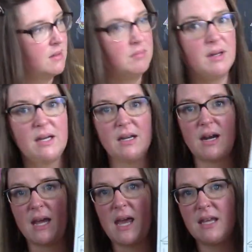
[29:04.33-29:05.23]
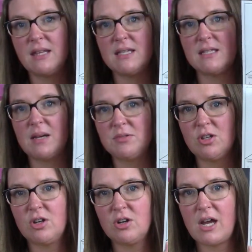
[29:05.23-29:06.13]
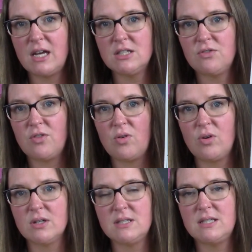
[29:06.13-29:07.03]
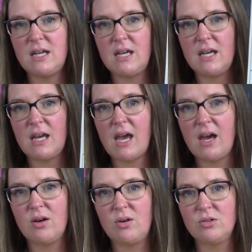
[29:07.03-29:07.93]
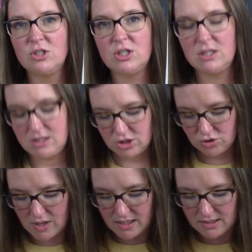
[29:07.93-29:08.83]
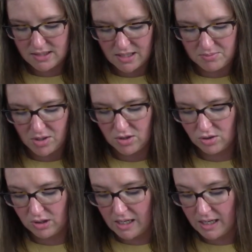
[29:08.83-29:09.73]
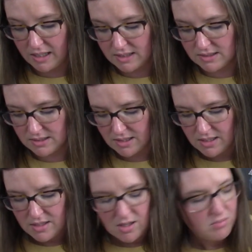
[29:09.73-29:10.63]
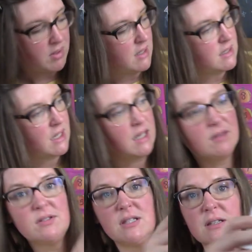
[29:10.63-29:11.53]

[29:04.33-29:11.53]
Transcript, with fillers: But I hang these up so they're nice for seeing how she's to trace them on her lines because it gives the